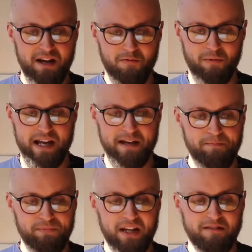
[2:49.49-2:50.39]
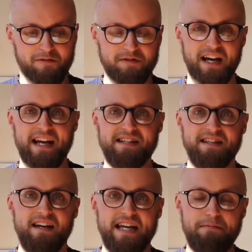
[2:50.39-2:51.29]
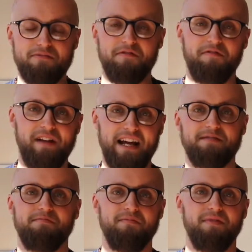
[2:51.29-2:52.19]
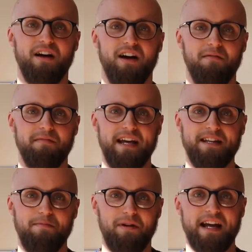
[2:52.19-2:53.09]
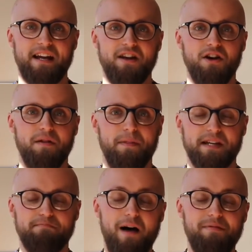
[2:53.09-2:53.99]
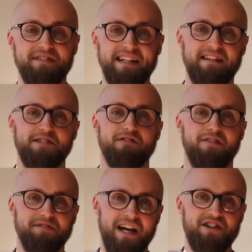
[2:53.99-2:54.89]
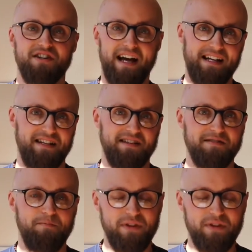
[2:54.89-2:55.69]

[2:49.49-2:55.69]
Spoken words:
we rotate and then we reflect in a plane that's perpendicular to our rotation axis.